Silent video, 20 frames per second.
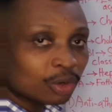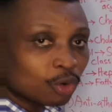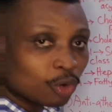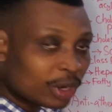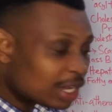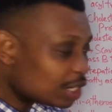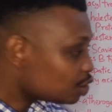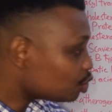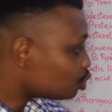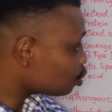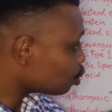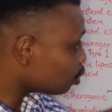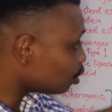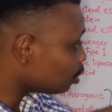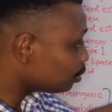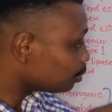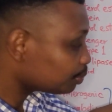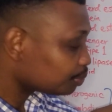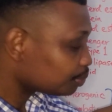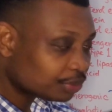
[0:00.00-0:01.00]

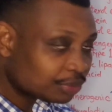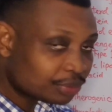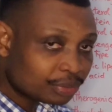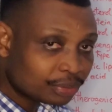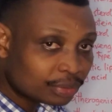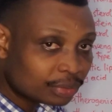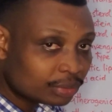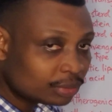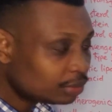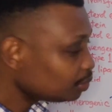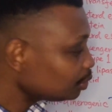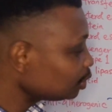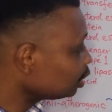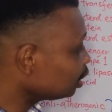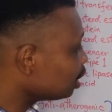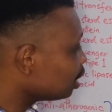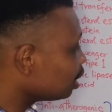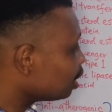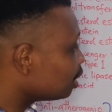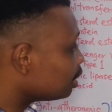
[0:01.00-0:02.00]
cholesterol
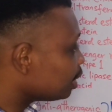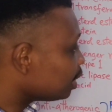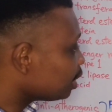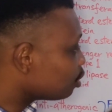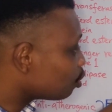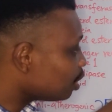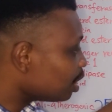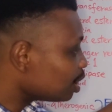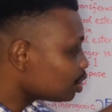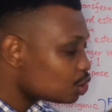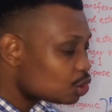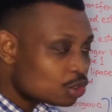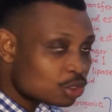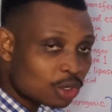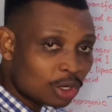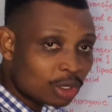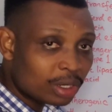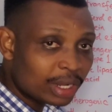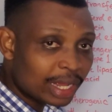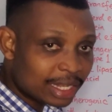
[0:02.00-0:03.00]

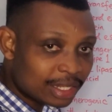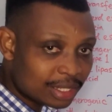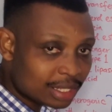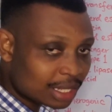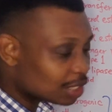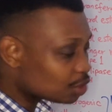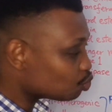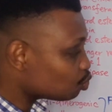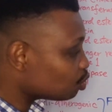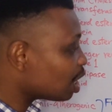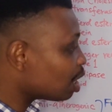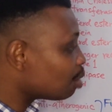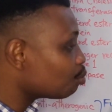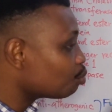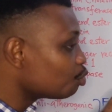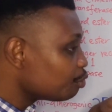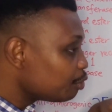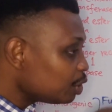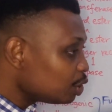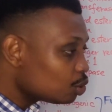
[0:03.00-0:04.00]
esters will now
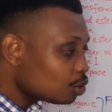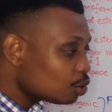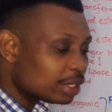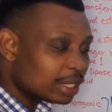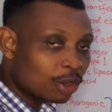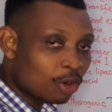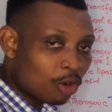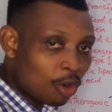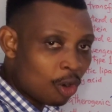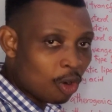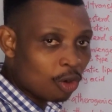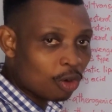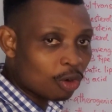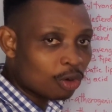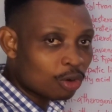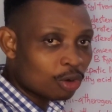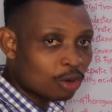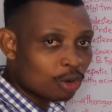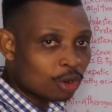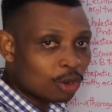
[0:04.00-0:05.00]
move into the
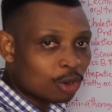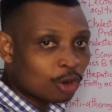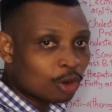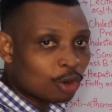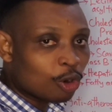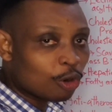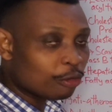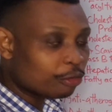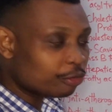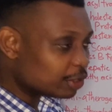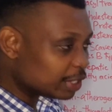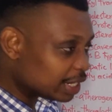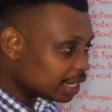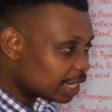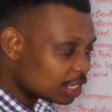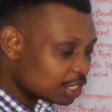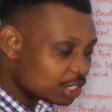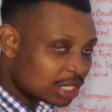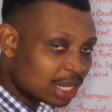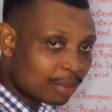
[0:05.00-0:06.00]
core of the
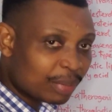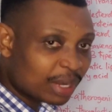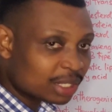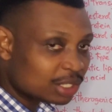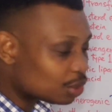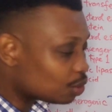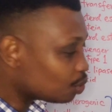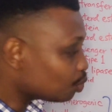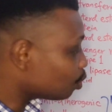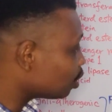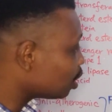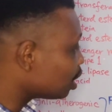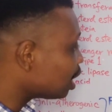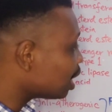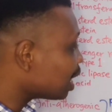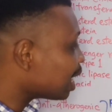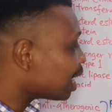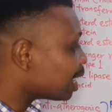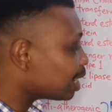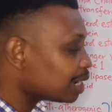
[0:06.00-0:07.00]
HDL particle,
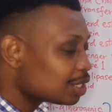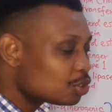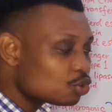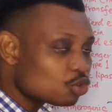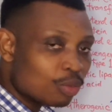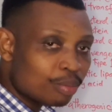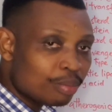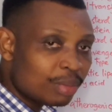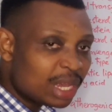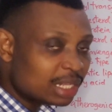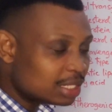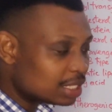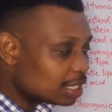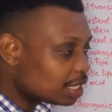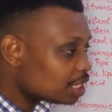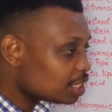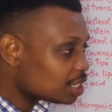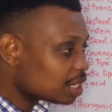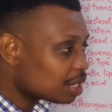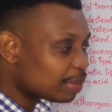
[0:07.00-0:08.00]
and that will make the
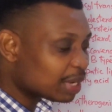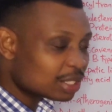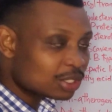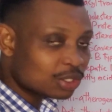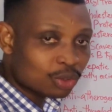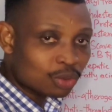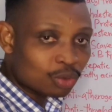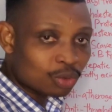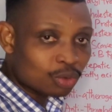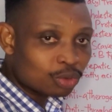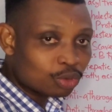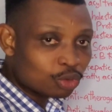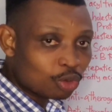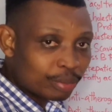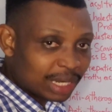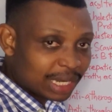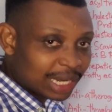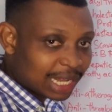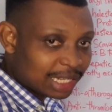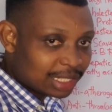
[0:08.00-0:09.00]
HDL particle to
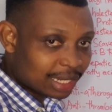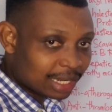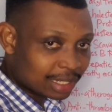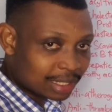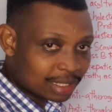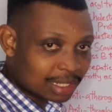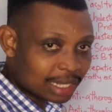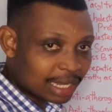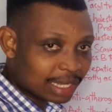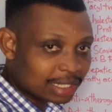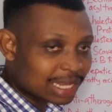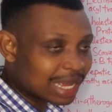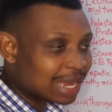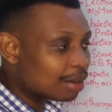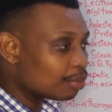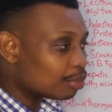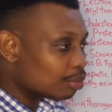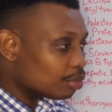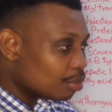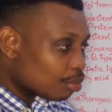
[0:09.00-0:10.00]
be larger in size
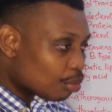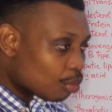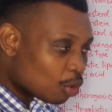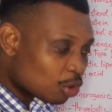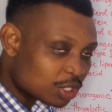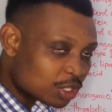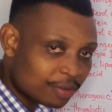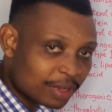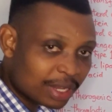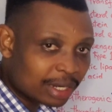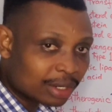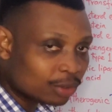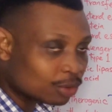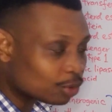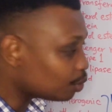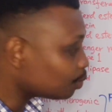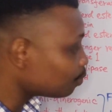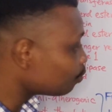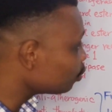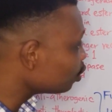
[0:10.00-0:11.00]
and more spherical.